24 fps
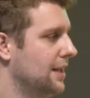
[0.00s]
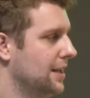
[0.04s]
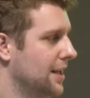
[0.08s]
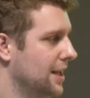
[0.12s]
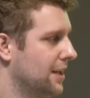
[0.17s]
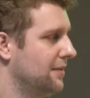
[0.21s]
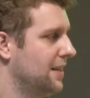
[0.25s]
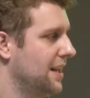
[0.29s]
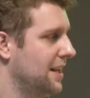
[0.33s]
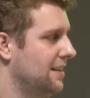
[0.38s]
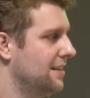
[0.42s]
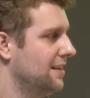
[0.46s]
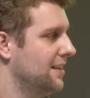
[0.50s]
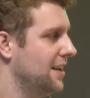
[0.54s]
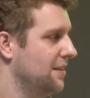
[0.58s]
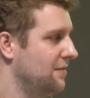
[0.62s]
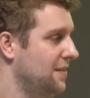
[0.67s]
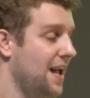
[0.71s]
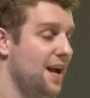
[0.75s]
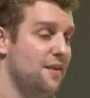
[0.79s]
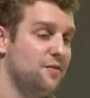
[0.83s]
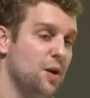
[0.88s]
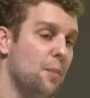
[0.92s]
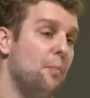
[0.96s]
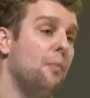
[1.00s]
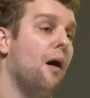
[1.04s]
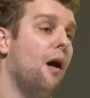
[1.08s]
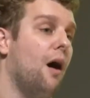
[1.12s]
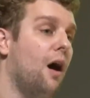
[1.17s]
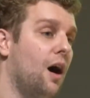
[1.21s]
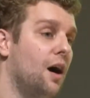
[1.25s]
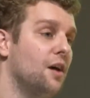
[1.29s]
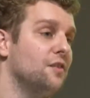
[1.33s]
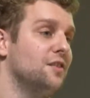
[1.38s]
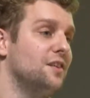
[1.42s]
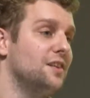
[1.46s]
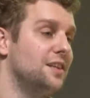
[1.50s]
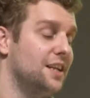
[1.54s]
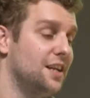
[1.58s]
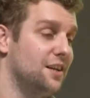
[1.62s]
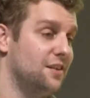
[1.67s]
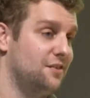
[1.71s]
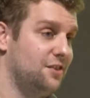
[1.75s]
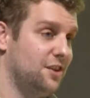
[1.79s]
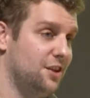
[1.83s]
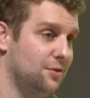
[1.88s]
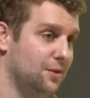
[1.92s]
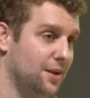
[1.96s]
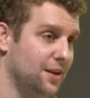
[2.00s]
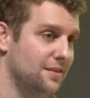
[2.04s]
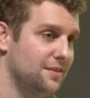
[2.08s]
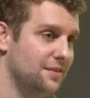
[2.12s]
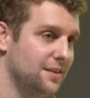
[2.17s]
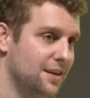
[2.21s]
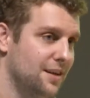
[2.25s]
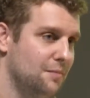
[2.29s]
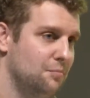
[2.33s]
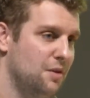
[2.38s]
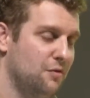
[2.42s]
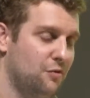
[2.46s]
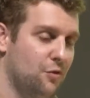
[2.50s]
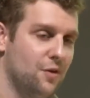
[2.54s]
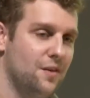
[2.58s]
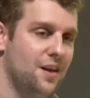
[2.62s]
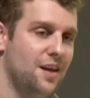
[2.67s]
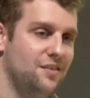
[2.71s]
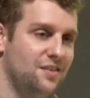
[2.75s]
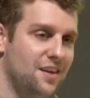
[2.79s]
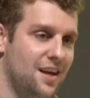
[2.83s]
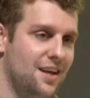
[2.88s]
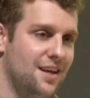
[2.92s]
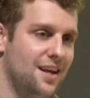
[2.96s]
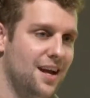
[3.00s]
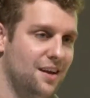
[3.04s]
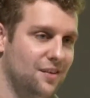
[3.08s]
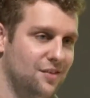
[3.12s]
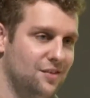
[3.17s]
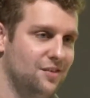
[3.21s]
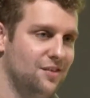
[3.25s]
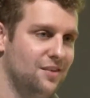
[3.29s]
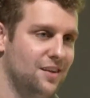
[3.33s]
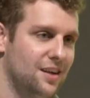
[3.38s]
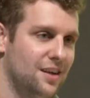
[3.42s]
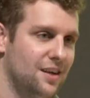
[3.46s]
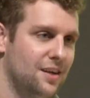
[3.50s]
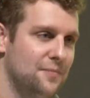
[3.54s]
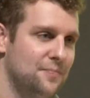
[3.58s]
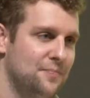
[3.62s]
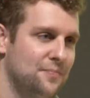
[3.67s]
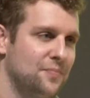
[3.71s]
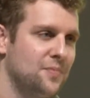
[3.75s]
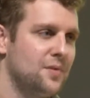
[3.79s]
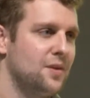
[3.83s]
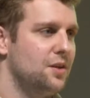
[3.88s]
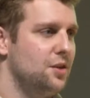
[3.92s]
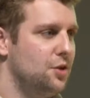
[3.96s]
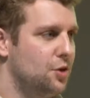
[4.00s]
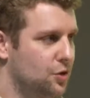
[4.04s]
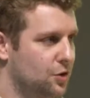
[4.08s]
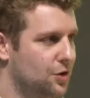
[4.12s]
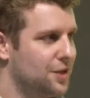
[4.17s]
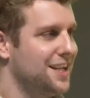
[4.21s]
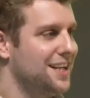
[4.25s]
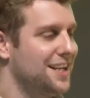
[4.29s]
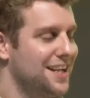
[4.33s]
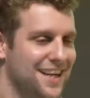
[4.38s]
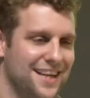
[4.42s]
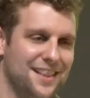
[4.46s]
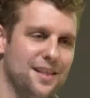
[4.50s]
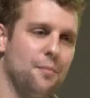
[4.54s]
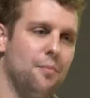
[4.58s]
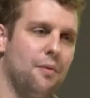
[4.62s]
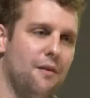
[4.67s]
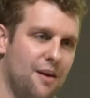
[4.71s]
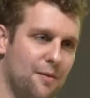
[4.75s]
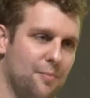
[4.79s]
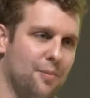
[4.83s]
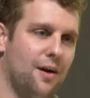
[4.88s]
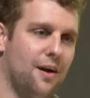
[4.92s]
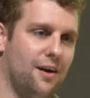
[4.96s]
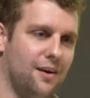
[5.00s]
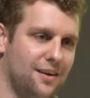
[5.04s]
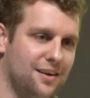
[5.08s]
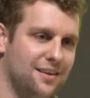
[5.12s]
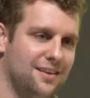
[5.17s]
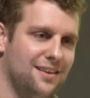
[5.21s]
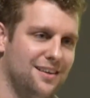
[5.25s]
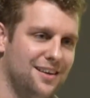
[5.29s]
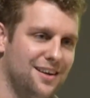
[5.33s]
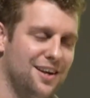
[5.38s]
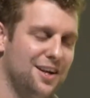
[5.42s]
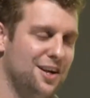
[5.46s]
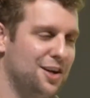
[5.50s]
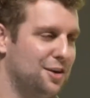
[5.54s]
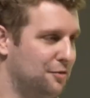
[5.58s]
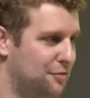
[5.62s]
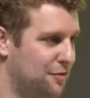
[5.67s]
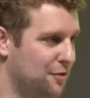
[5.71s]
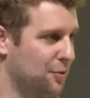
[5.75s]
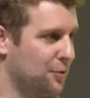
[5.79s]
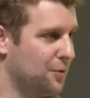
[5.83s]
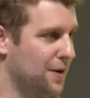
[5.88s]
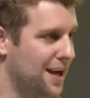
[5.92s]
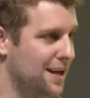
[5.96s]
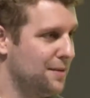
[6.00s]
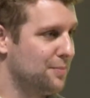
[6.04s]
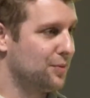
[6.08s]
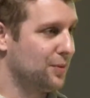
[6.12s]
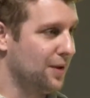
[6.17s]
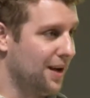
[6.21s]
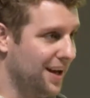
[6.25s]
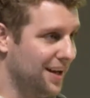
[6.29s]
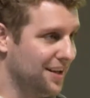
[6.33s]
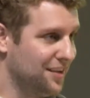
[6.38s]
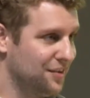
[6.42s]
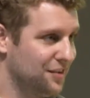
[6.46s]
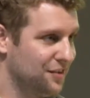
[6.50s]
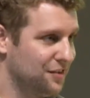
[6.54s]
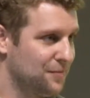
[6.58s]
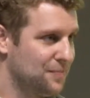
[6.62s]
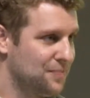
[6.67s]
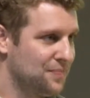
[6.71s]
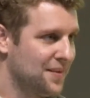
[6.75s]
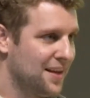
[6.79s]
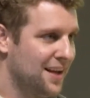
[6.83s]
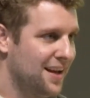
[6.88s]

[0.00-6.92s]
Like if they have to pause and consider it before they say yes, you're getting in the ballpark of the right price.